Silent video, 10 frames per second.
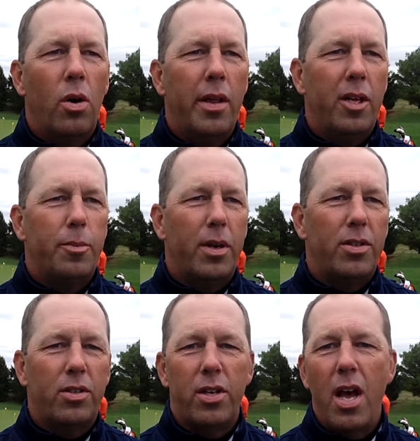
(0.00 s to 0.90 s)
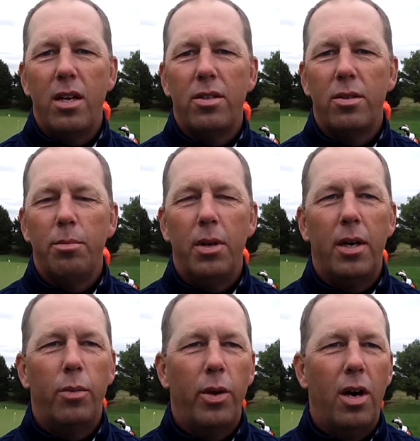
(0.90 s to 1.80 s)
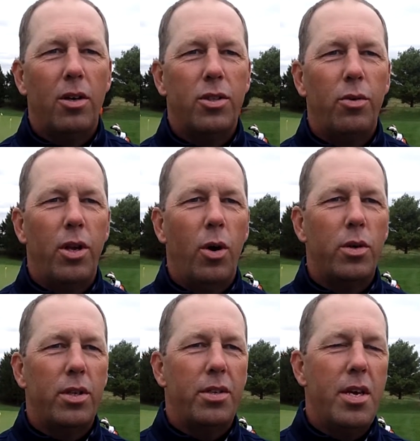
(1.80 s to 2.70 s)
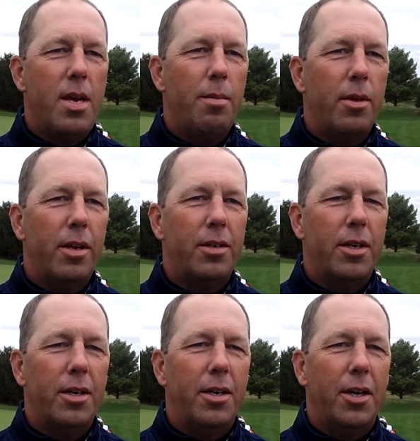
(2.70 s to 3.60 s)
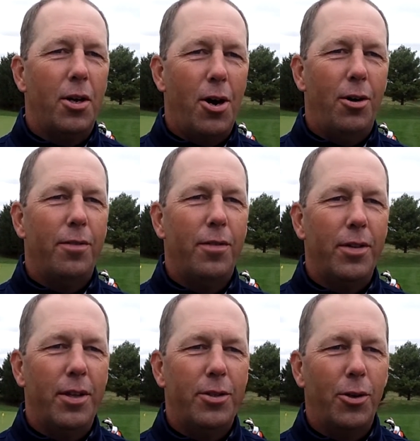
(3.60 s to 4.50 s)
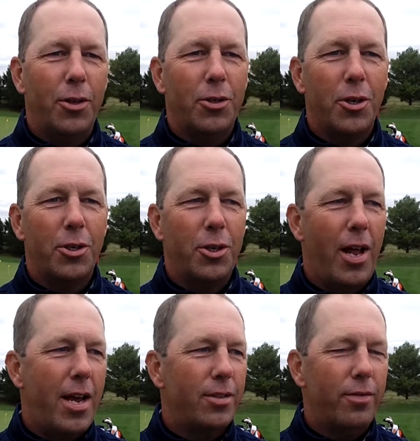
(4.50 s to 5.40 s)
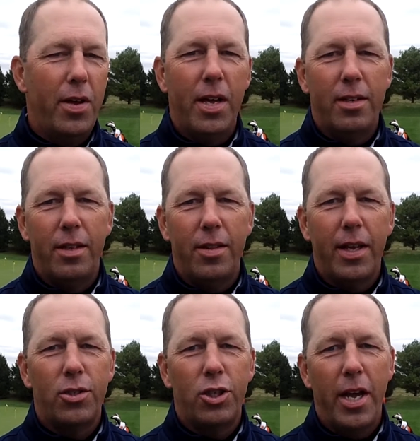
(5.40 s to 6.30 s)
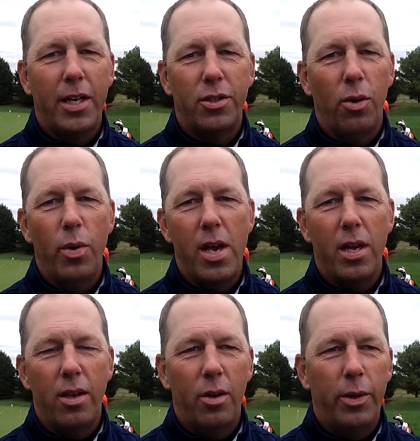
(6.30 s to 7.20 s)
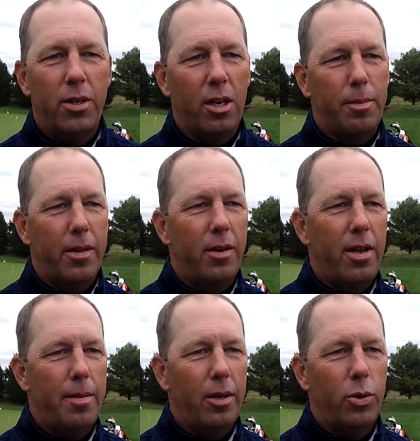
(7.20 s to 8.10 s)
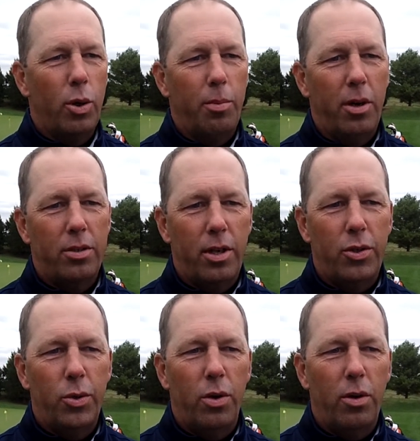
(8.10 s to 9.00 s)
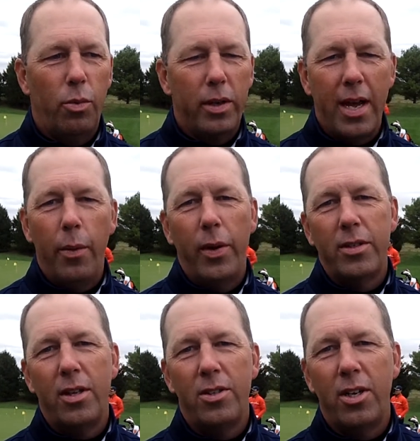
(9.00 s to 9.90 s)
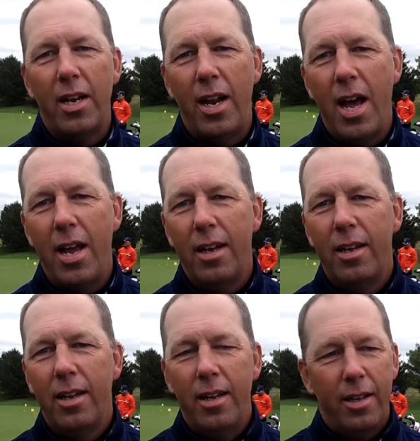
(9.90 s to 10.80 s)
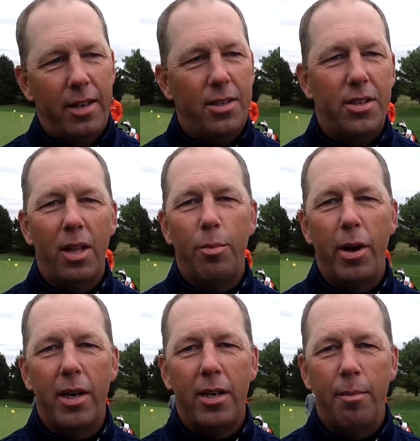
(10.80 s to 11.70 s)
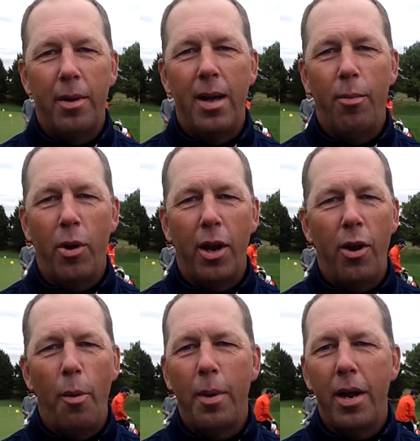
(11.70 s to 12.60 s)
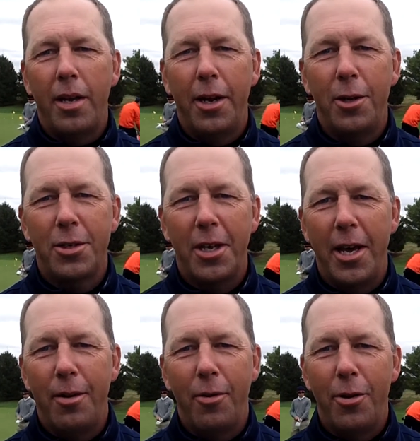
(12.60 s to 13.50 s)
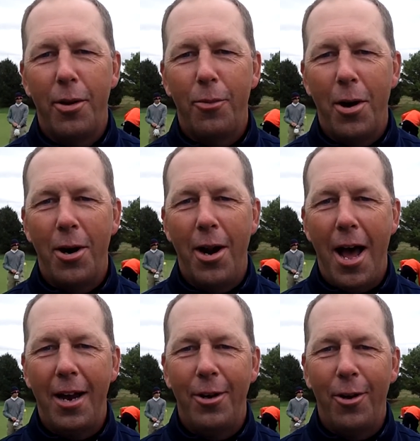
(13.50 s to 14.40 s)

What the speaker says: Well, I think it's been a success, but we also know as a team that in golf, you're only as good as your last event, and things change in a week. You know, we talked about the other day about tour players on tour, and one guy wins on Sunday night. He celebrates, and come Monday morning, nobody cares again whether he won or not.